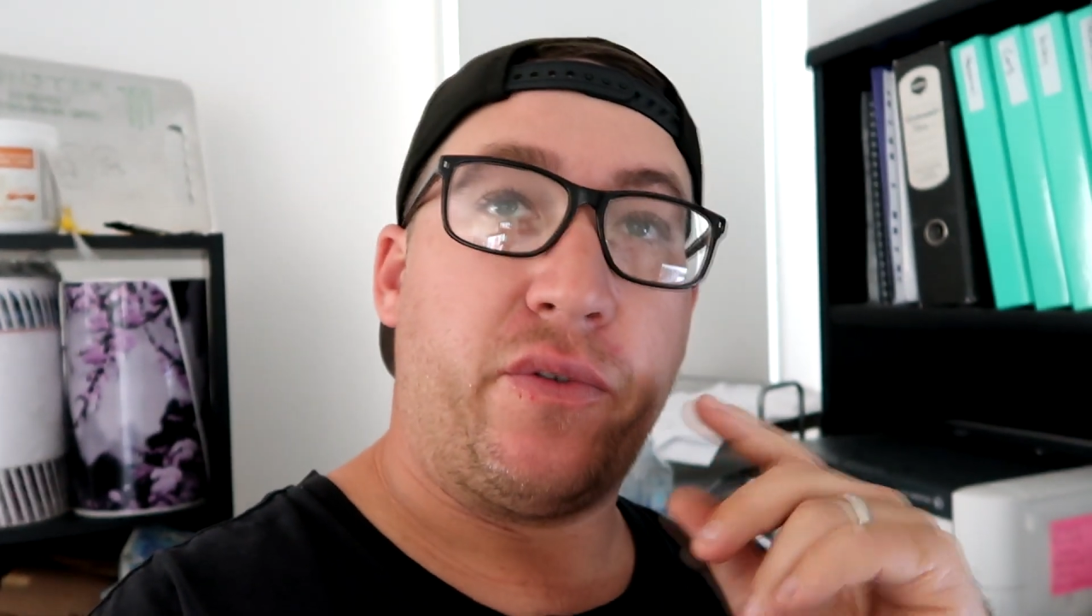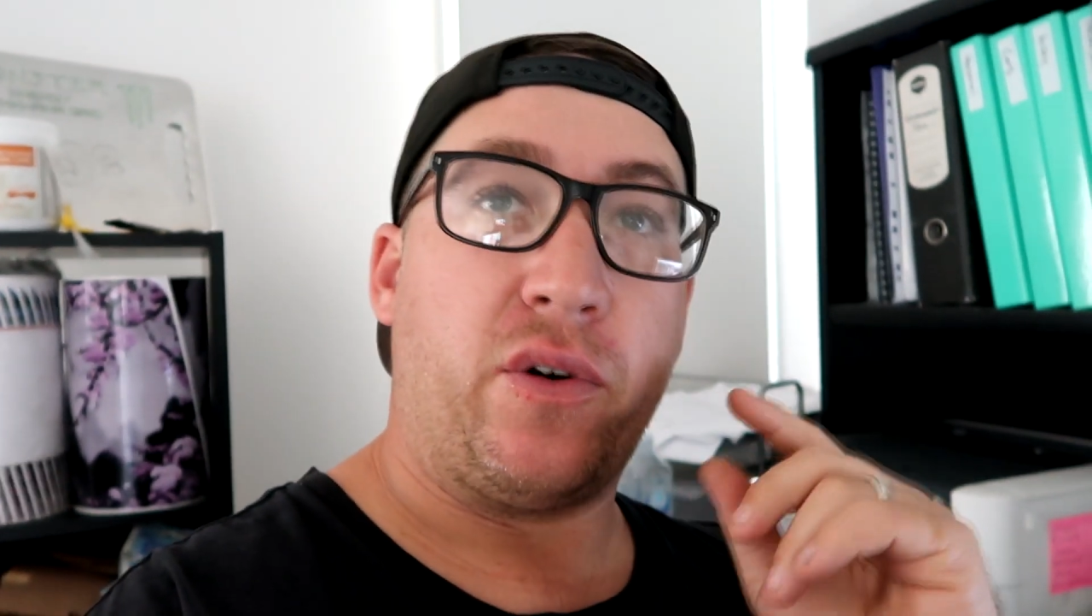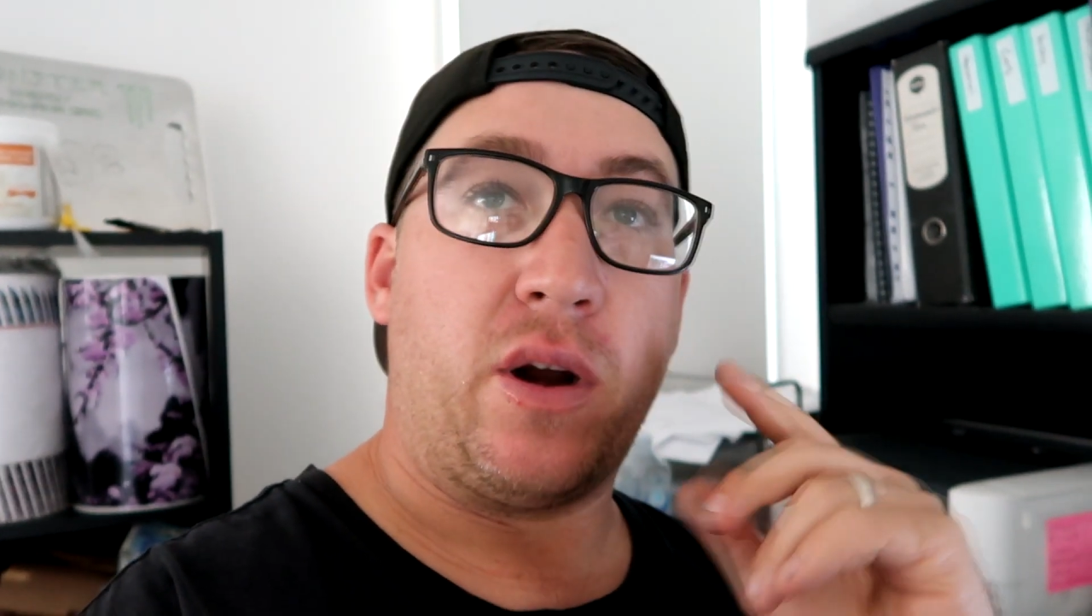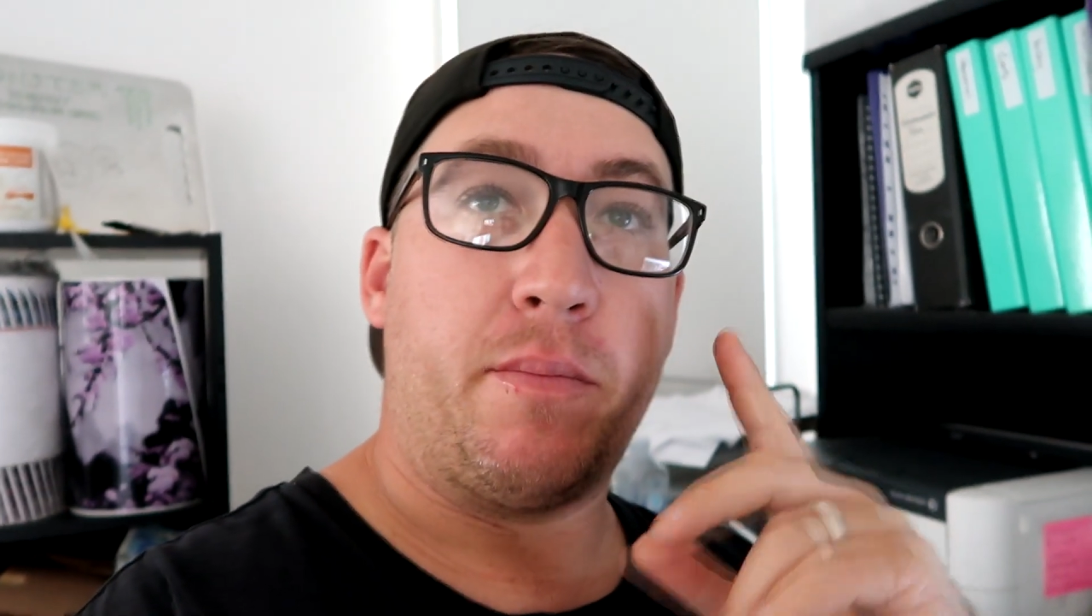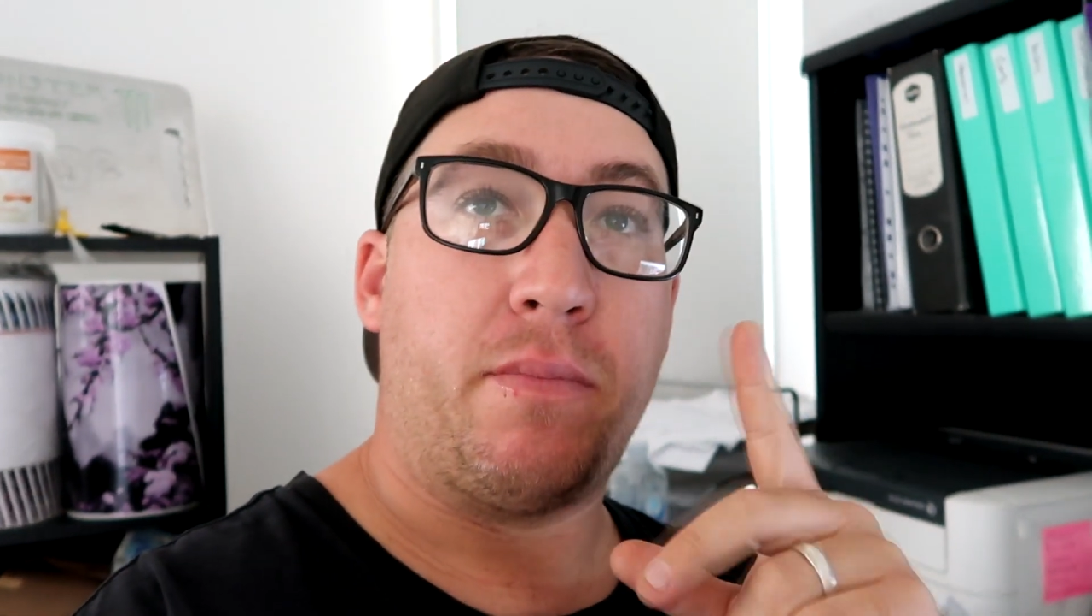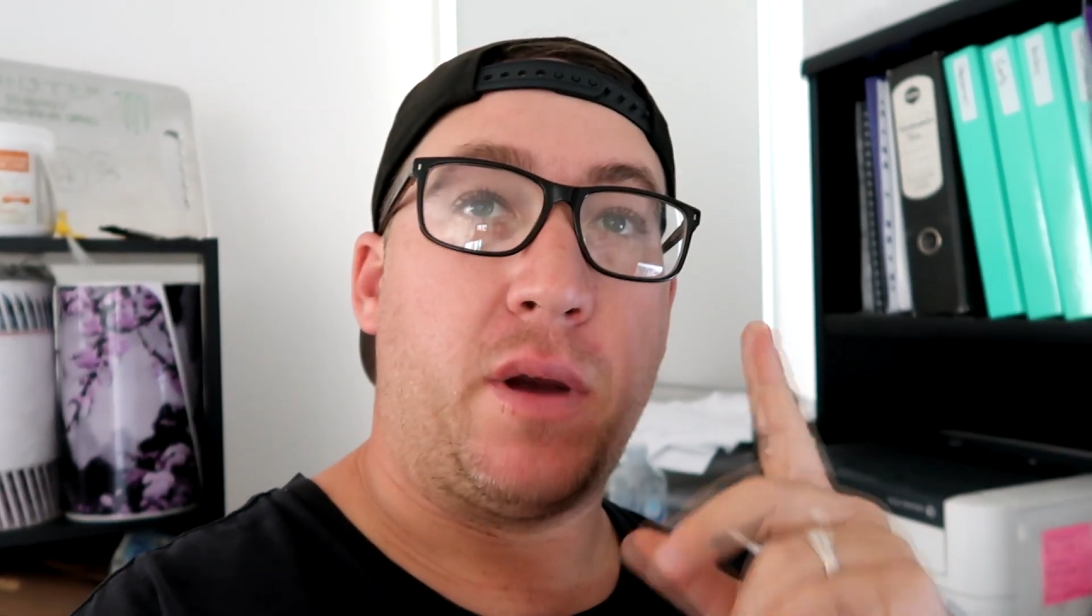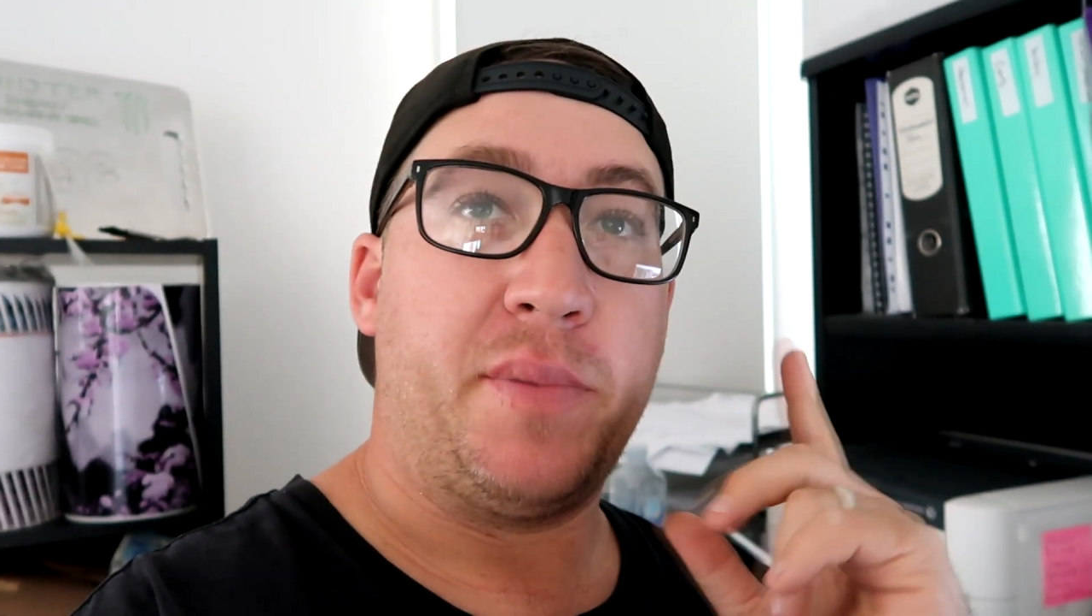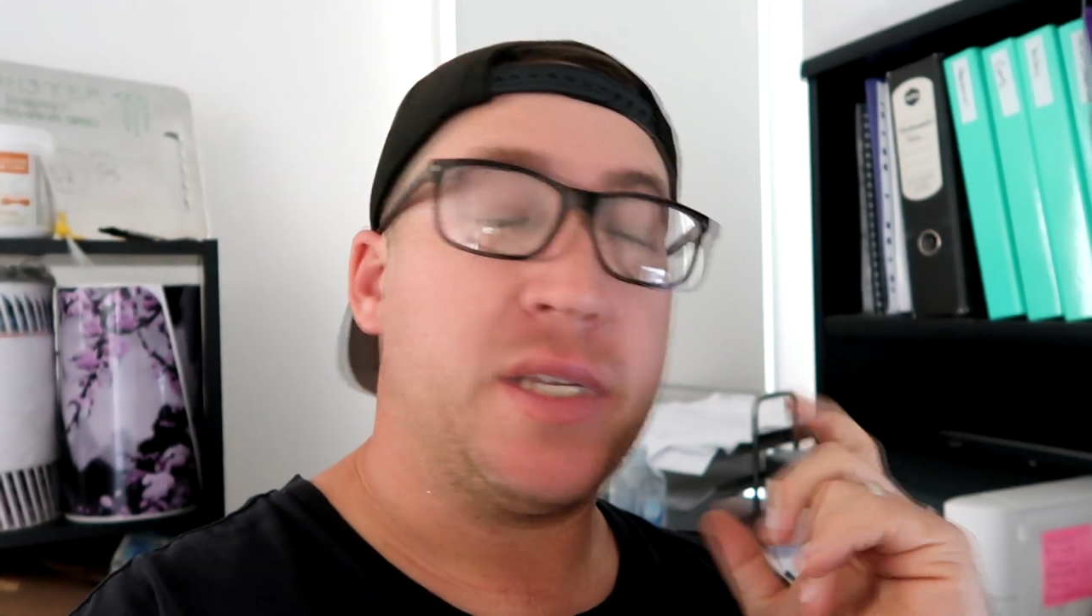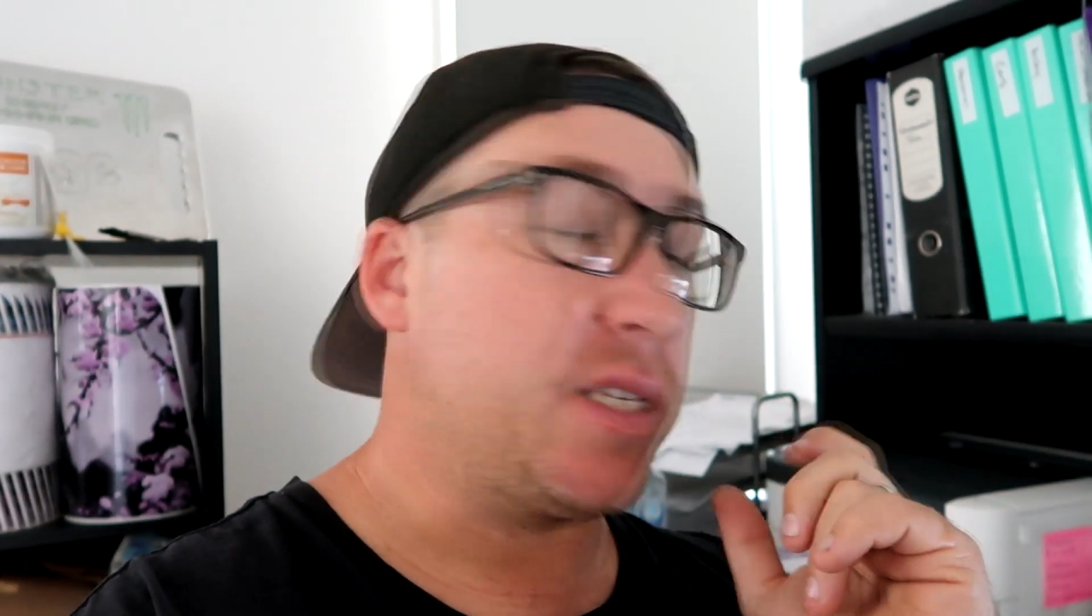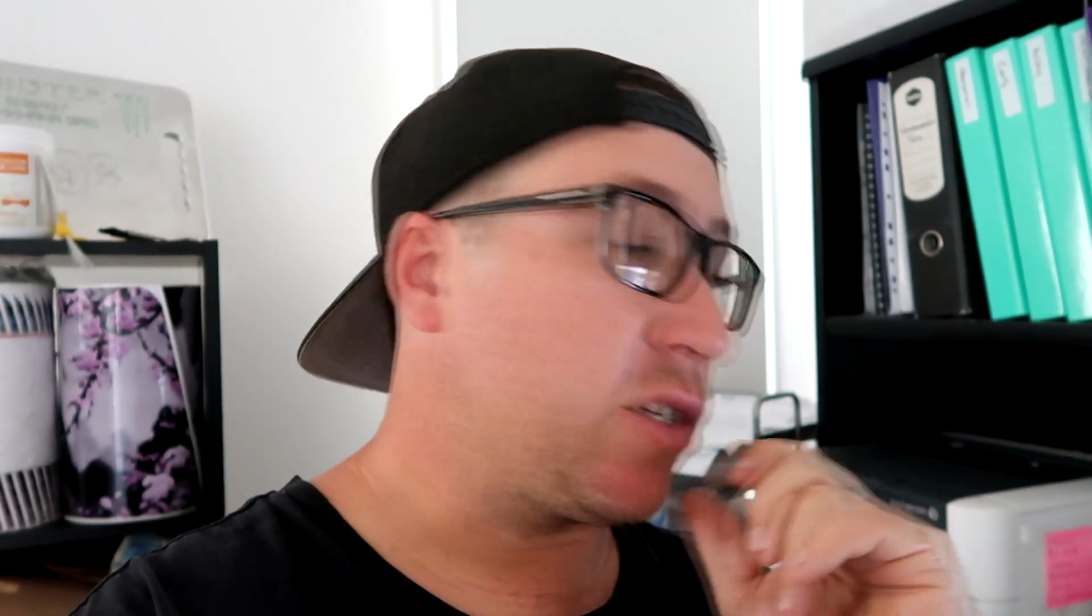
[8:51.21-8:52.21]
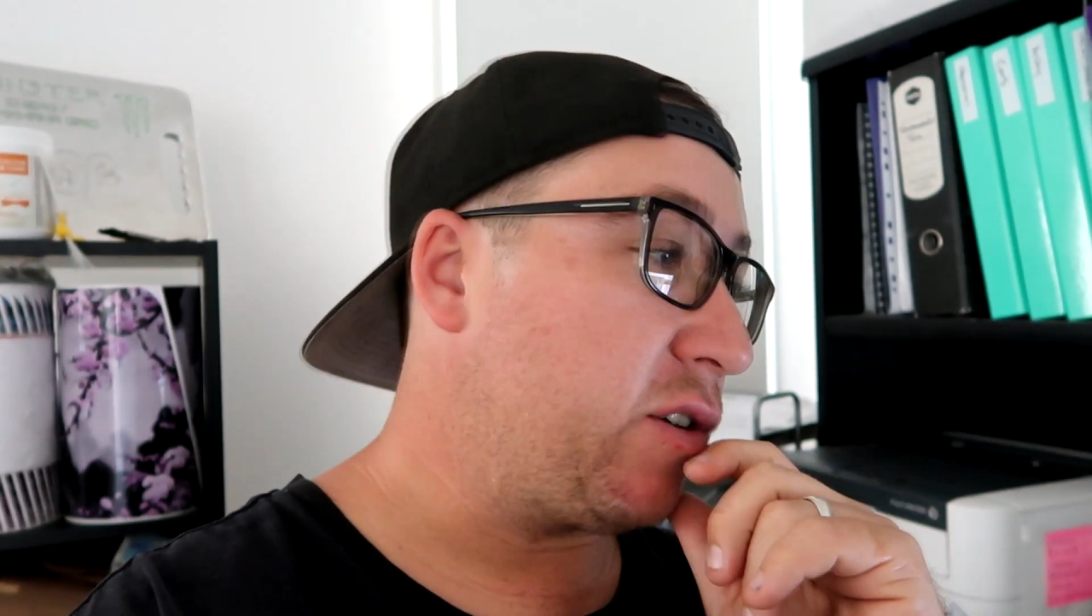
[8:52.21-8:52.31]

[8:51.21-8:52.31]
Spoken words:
for my business,